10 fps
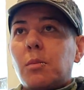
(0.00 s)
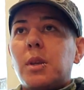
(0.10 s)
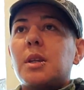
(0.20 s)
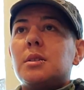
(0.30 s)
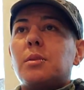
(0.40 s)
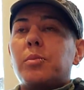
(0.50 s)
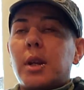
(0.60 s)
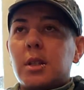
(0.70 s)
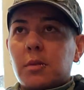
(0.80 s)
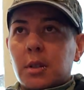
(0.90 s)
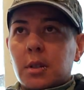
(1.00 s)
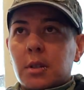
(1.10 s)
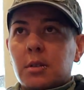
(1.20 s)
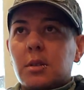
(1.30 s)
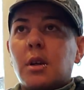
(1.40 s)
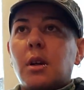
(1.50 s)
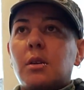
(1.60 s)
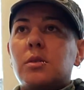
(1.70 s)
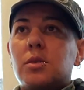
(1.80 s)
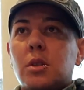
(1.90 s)
because the price ranges are
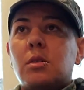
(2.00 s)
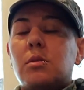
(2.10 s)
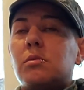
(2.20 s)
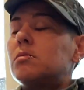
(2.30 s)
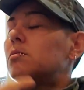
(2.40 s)
so...